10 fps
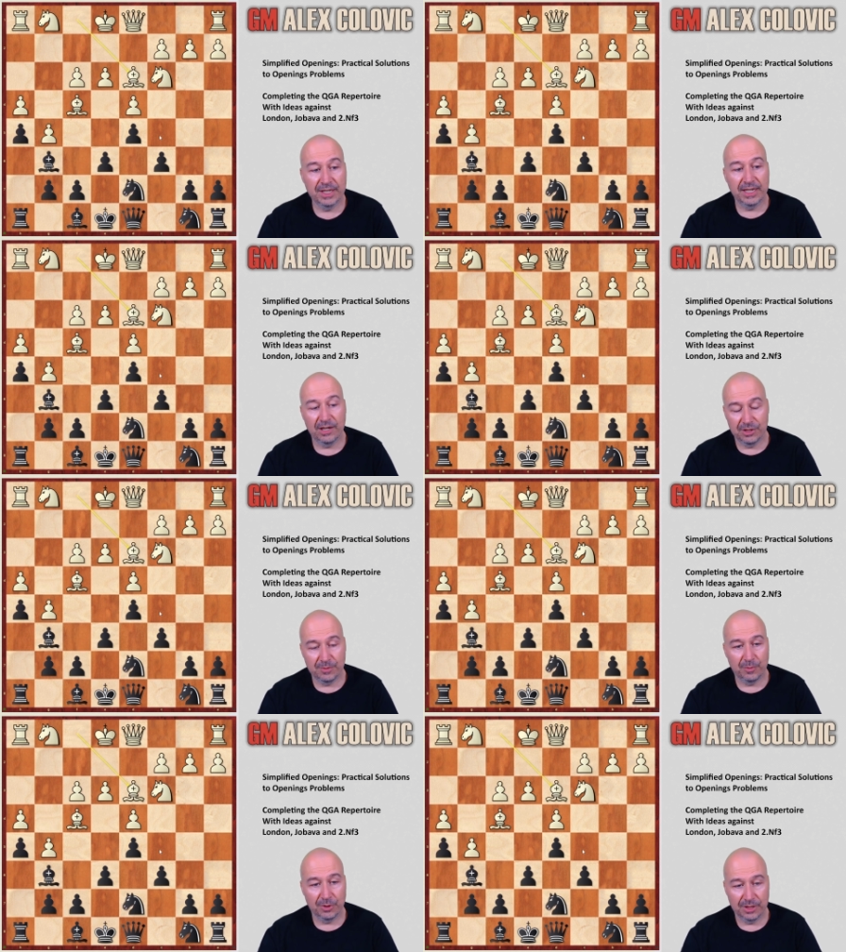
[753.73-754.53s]
and now it's
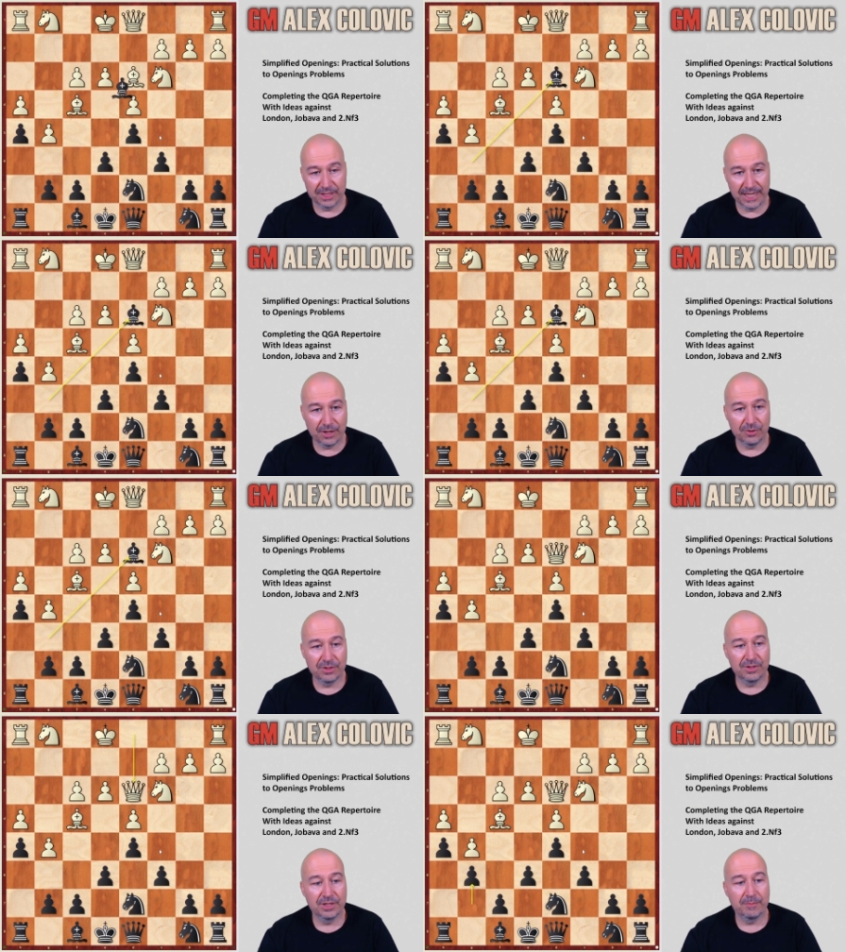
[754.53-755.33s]
important, take on
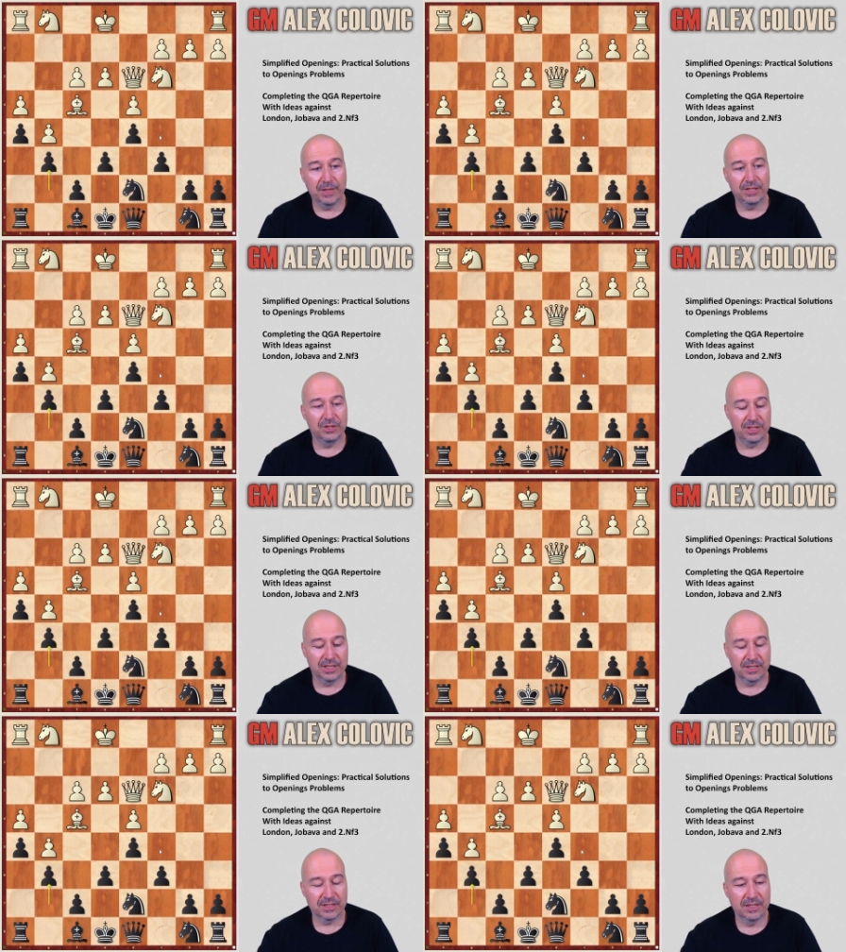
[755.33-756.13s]
d3, play
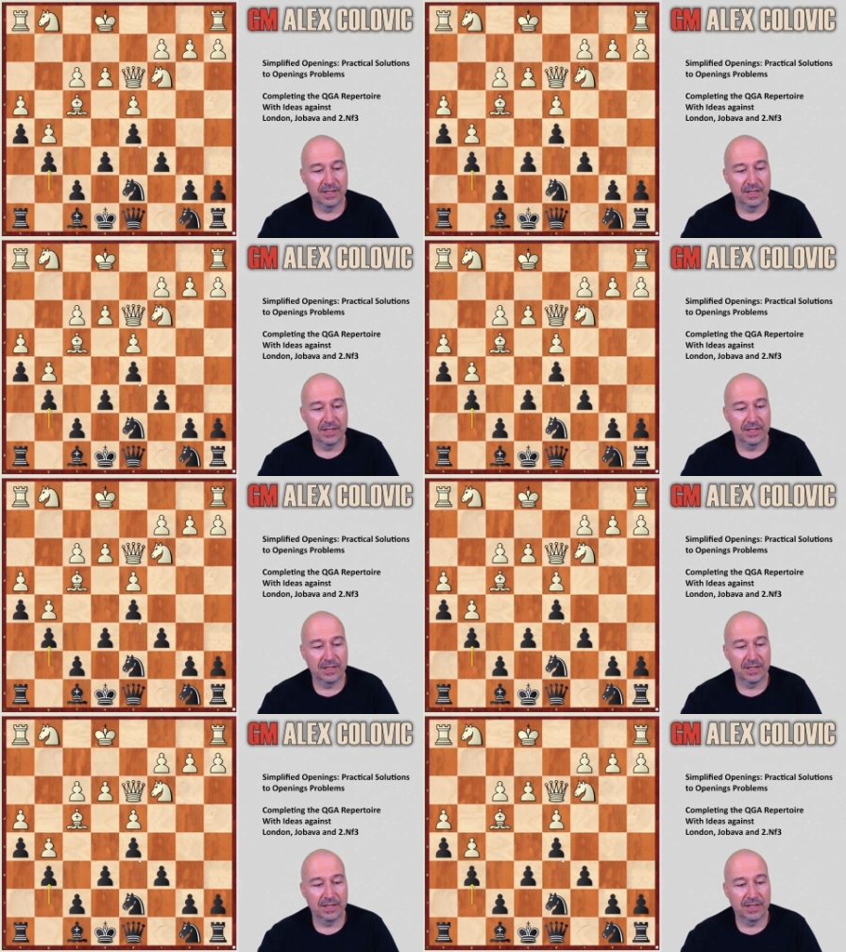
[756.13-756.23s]
g6